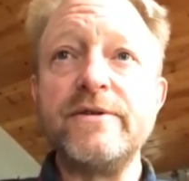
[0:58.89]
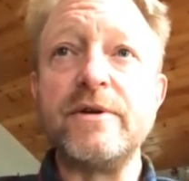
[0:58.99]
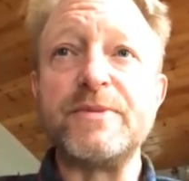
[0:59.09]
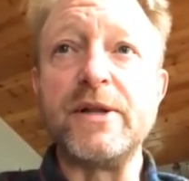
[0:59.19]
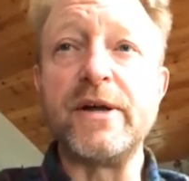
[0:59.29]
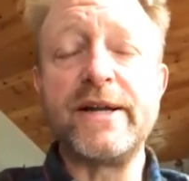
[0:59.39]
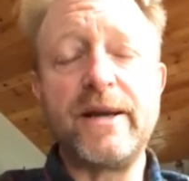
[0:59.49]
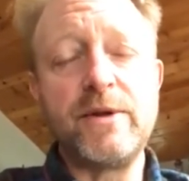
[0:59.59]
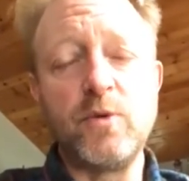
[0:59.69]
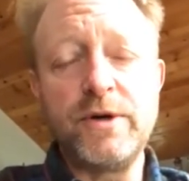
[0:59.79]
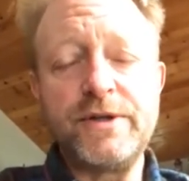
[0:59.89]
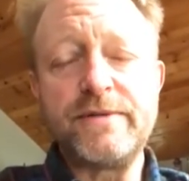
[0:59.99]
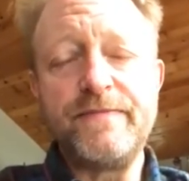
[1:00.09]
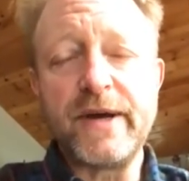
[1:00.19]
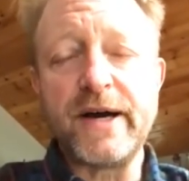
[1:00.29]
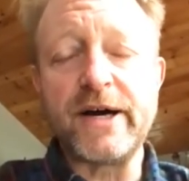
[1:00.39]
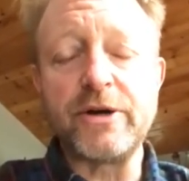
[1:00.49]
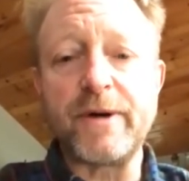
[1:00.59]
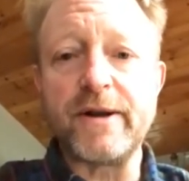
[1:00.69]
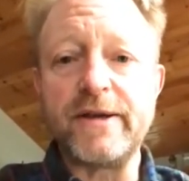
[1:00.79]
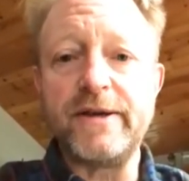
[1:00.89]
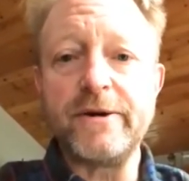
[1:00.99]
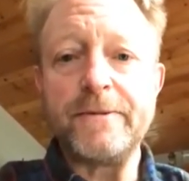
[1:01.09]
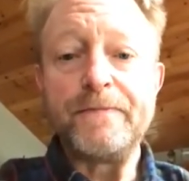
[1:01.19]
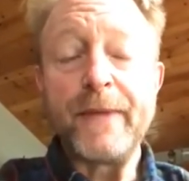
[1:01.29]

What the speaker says: So I spend a lot of time in the woods, a good part of the year,